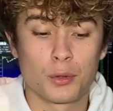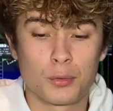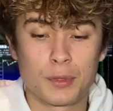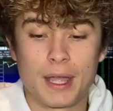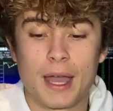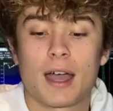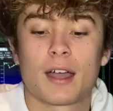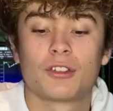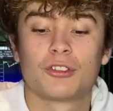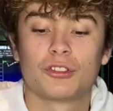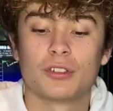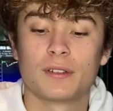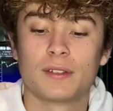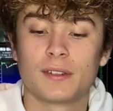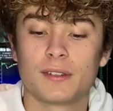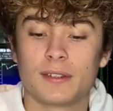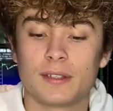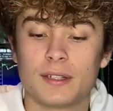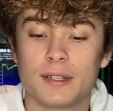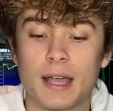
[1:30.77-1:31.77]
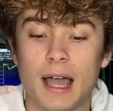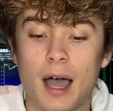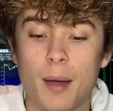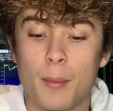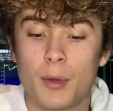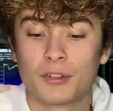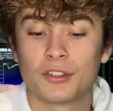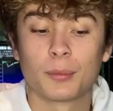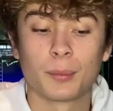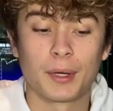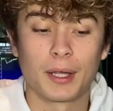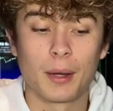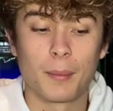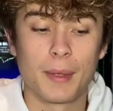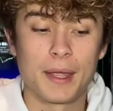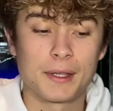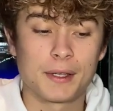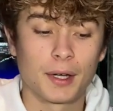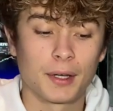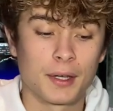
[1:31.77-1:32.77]
reaction to see how much I'm gonna
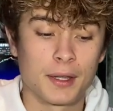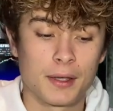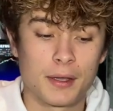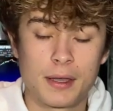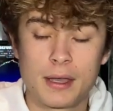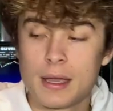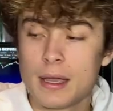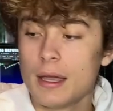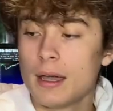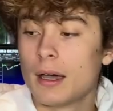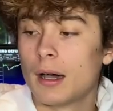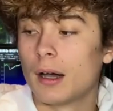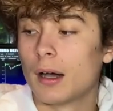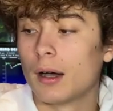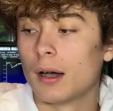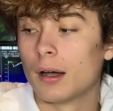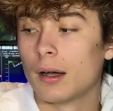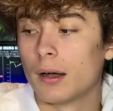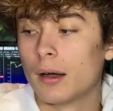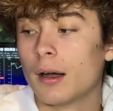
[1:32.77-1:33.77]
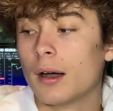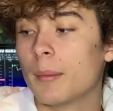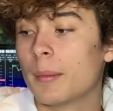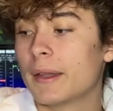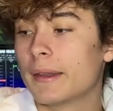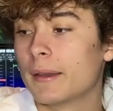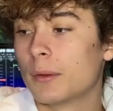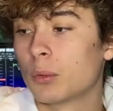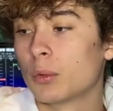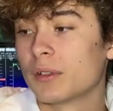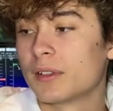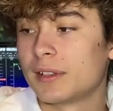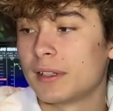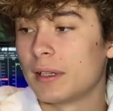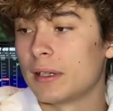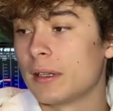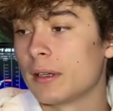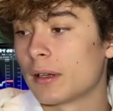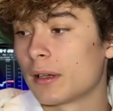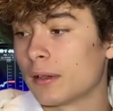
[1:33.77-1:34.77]
make on it, and then we'll
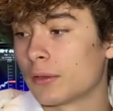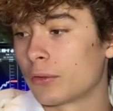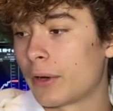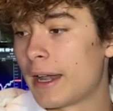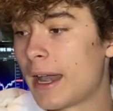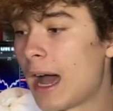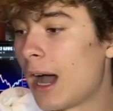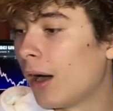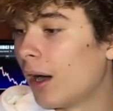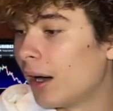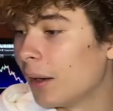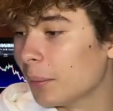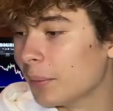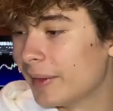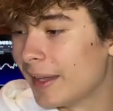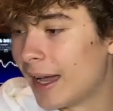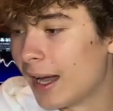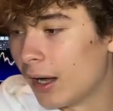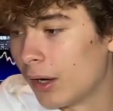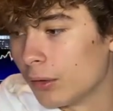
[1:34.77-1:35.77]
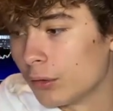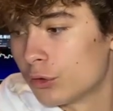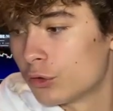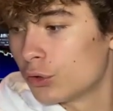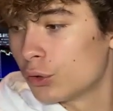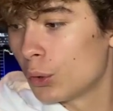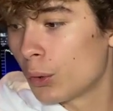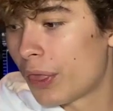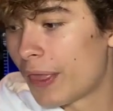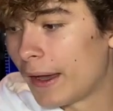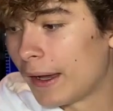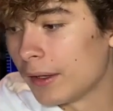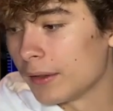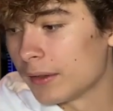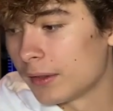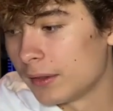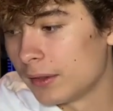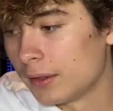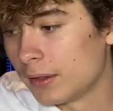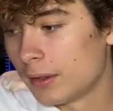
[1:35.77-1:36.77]
see, because right now I'm down
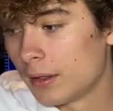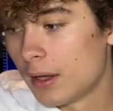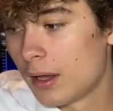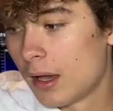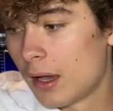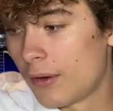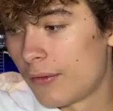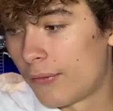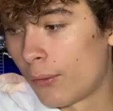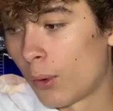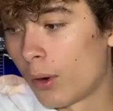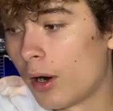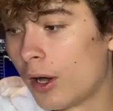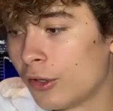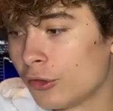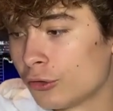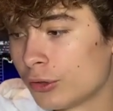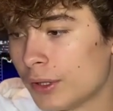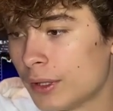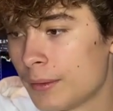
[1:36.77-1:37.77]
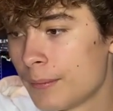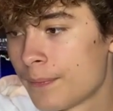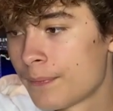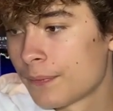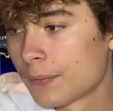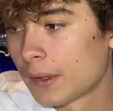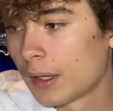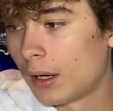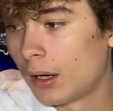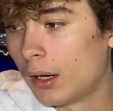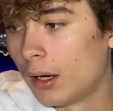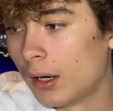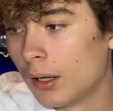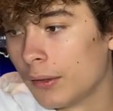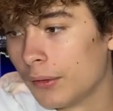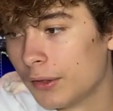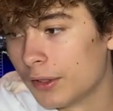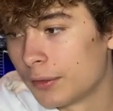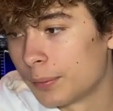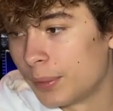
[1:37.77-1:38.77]
2,400
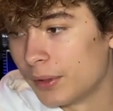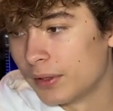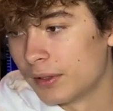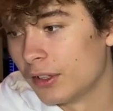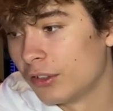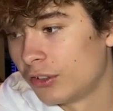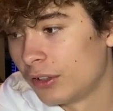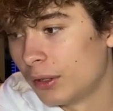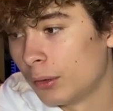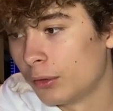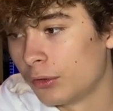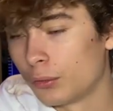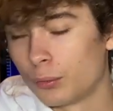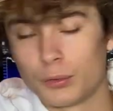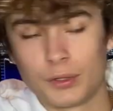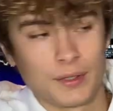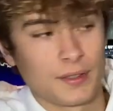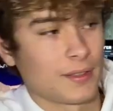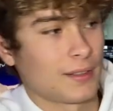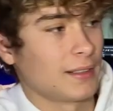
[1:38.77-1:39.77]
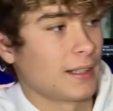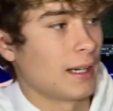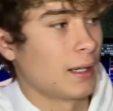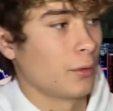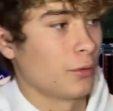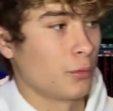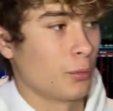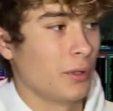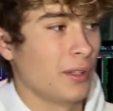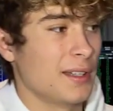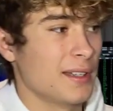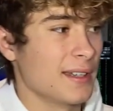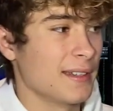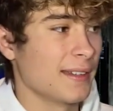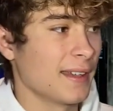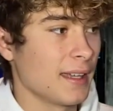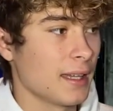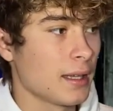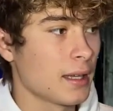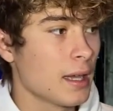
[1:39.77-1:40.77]
on this position. It was a risk that I was willing to
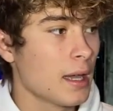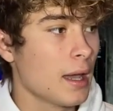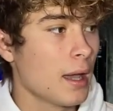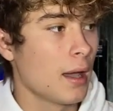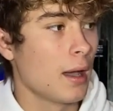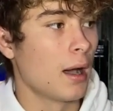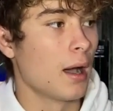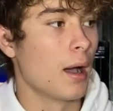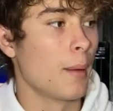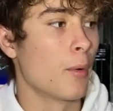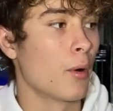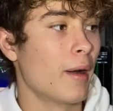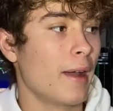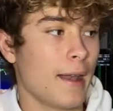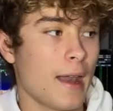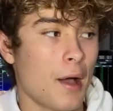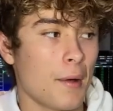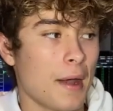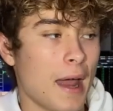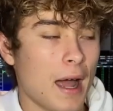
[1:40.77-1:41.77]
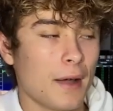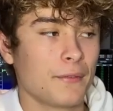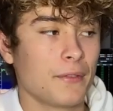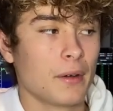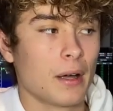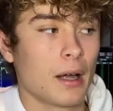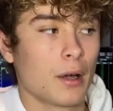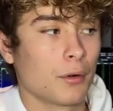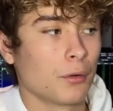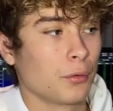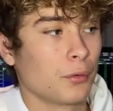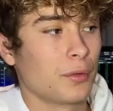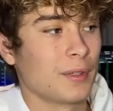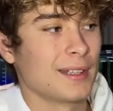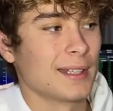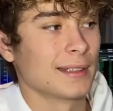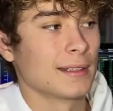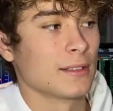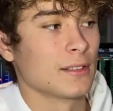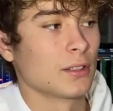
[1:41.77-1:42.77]
take, but right now in after hours we're
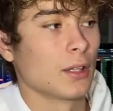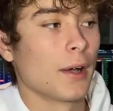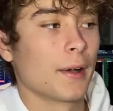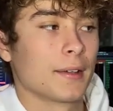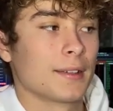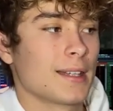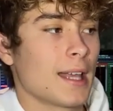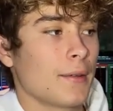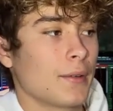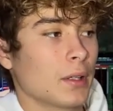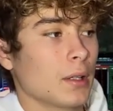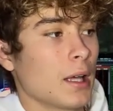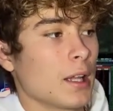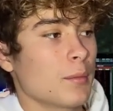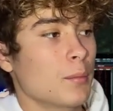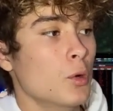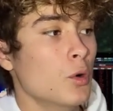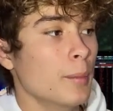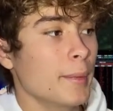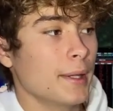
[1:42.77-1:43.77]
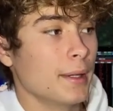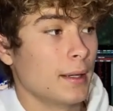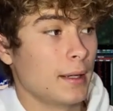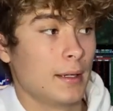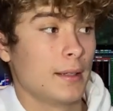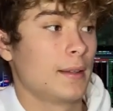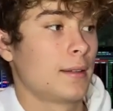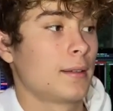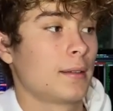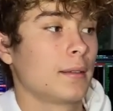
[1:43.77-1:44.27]
seeing that the stock is having a lot of movement, and it